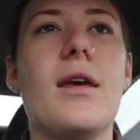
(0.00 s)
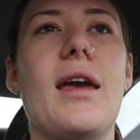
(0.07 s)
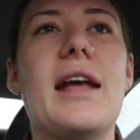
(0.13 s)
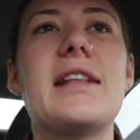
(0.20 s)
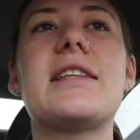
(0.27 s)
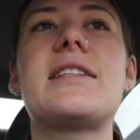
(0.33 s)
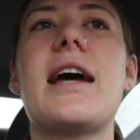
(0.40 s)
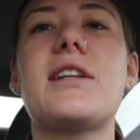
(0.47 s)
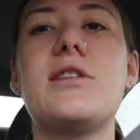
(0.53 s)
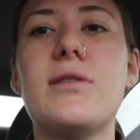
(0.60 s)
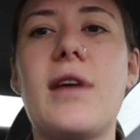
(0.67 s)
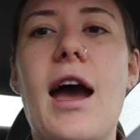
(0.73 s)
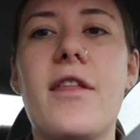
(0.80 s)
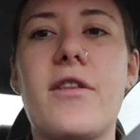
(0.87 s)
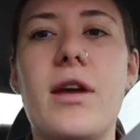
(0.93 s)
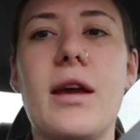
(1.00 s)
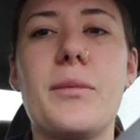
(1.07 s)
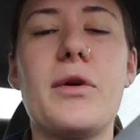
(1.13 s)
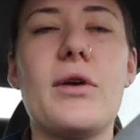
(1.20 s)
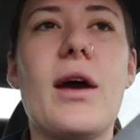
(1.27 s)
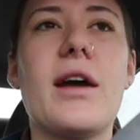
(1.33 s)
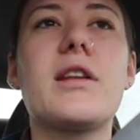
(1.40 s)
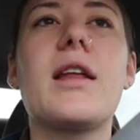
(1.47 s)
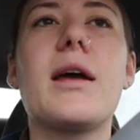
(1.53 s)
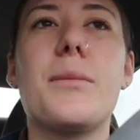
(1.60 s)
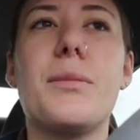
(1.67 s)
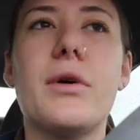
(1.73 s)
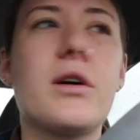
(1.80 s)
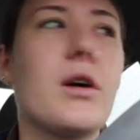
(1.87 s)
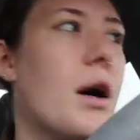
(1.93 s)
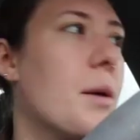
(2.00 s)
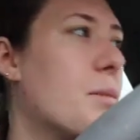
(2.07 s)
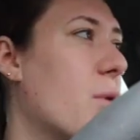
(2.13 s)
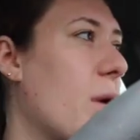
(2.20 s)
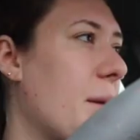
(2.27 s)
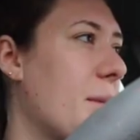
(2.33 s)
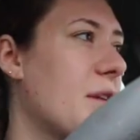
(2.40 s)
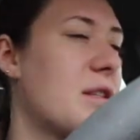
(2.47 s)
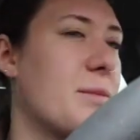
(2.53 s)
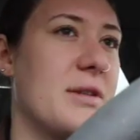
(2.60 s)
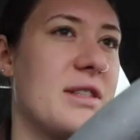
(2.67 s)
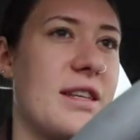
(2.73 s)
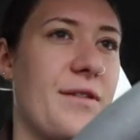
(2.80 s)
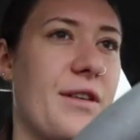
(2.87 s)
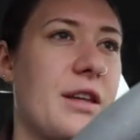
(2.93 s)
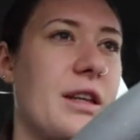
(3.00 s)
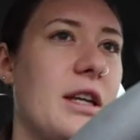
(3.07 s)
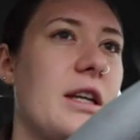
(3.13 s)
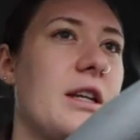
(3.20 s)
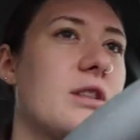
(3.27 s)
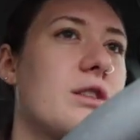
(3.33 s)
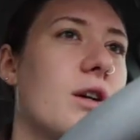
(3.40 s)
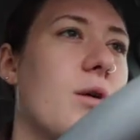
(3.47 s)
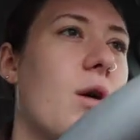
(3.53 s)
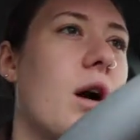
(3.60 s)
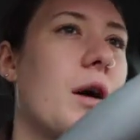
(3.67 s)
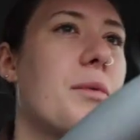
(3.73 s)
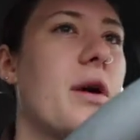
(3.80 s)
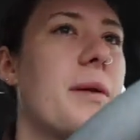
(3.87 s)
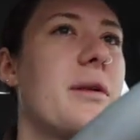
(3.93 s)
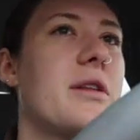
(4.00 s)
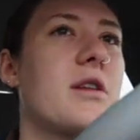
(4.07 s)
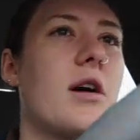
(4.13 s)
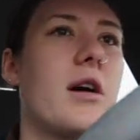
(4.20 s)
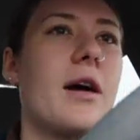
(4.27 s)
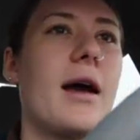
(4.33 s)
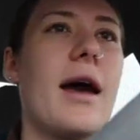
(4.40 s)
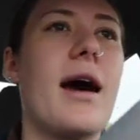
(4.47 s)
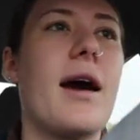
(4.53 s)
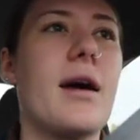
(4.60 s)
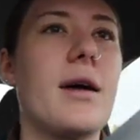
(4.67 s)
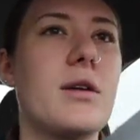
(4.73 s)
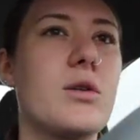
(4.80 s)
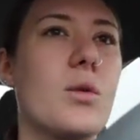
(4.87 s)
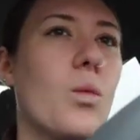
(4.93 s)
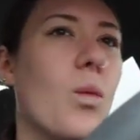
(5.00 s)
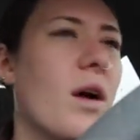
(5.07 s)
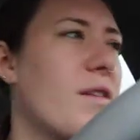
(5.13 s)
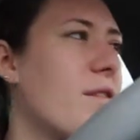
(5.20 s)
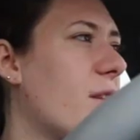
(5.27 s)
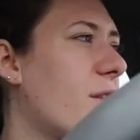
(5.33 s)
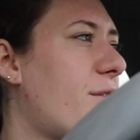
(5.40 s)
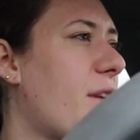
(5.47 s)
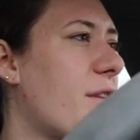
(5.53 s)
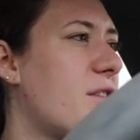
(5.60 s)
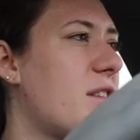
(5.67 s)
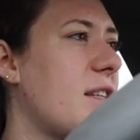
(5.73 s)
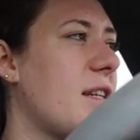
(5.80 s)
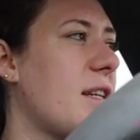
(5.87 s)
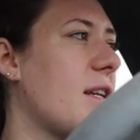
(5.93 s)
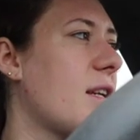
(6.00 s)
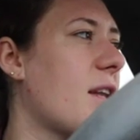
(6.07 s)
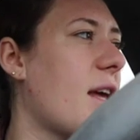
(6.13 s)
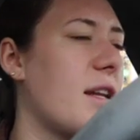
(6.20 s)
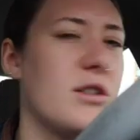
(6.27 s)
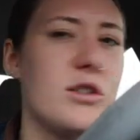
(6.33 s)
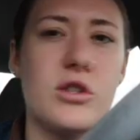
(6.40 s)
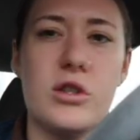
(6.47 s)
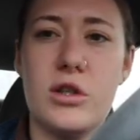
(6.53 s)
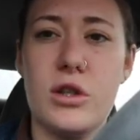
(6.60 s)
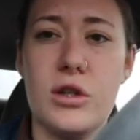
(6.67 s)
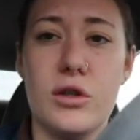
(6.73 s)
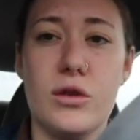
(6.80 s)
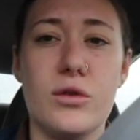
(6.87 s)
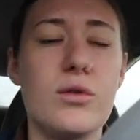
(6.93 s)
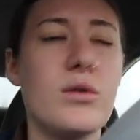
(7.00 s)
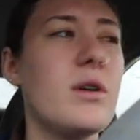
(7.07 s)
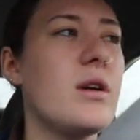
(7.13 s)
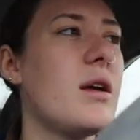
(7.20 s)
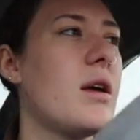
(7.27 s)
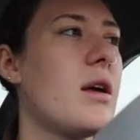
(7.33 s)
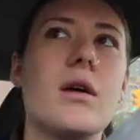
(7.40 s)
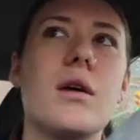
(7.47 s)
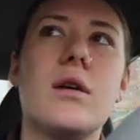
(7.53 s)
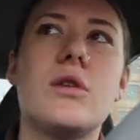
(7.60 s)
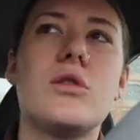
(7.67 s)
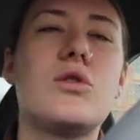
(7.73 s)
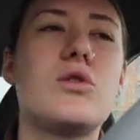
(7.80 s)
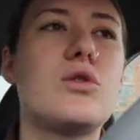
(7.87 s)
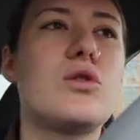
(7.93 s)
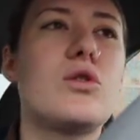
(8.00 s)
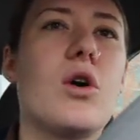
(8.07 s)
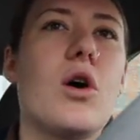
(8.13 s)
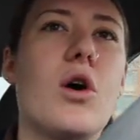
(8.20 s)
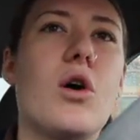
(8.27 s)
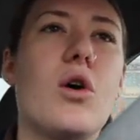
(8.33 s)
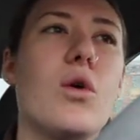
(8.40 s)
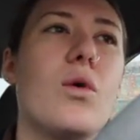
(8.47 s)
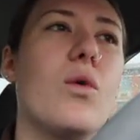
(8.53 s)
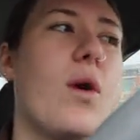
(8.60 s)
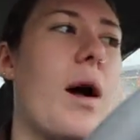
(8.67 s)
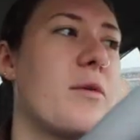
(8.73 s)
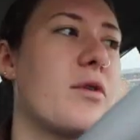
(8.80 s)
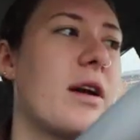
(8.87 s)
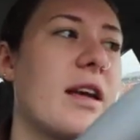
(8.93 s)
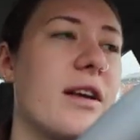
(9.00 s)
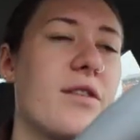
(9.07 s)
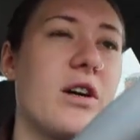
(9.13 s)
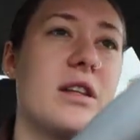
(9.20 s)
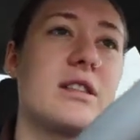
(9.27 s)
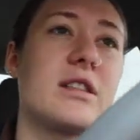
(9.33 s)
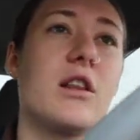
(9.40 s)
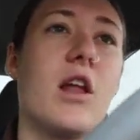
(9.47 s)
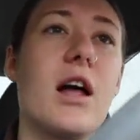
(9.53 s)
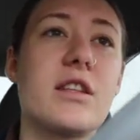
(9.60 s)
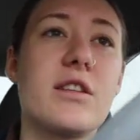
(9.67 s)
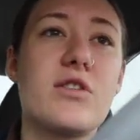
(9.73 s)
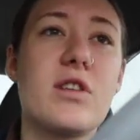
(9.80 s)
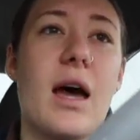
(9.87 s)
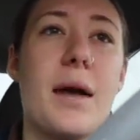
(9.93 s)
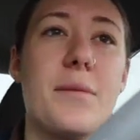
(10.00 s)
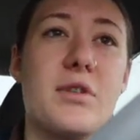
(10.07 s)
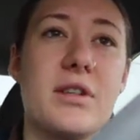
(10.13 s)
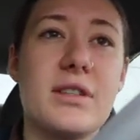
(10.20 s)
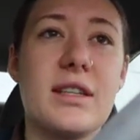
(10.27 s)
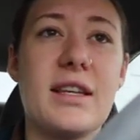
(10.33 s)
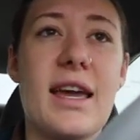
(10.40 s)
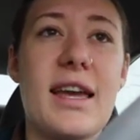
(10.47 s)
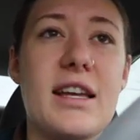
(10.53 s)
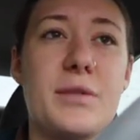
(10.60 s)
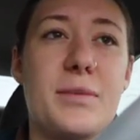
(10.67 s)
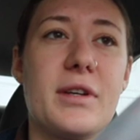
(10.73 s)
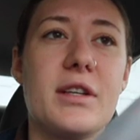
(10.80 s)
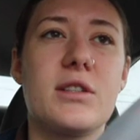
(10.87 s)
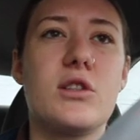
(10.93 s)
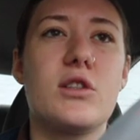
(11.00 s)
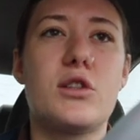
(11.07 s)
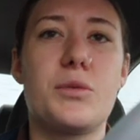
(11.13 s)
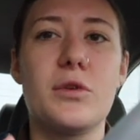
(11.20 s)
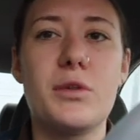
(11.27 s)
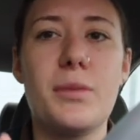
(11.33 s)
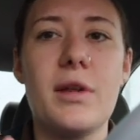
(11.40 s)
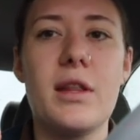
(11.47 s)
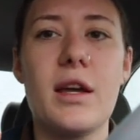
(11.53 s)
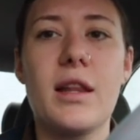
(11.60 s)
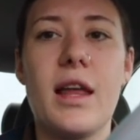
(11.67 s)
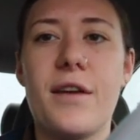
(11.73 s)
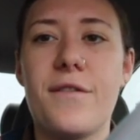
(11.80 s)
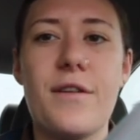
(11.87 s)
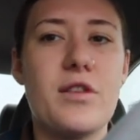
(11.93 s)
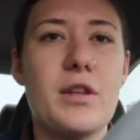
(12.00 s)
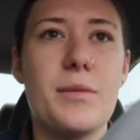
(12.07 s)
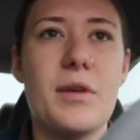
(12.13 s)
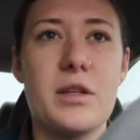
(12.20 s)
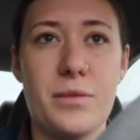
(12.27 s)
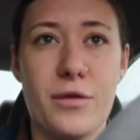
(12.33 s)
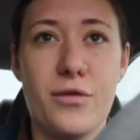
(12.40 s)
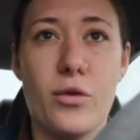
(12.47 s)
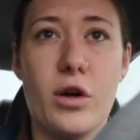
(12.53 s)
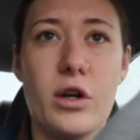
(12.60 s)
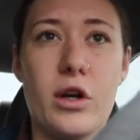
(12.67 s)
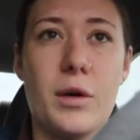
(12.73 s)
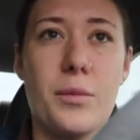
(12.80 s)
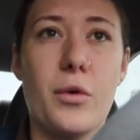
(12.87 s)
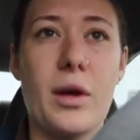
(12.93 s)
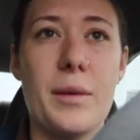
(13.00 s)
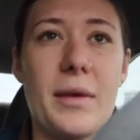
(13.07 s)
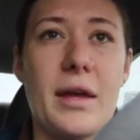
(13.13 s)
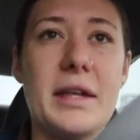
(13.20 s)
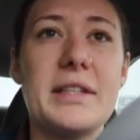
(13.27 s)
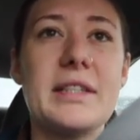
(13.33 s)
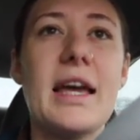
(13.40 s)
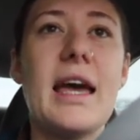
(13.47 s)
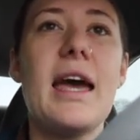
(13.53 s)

it's a tattoo gathering, but you had to like book appointments specifically. So our appointments are at one fifteen and two. So I'm trying to give us lots of time just in case, because you're supposed to be there like fifteen minutes before your appointment.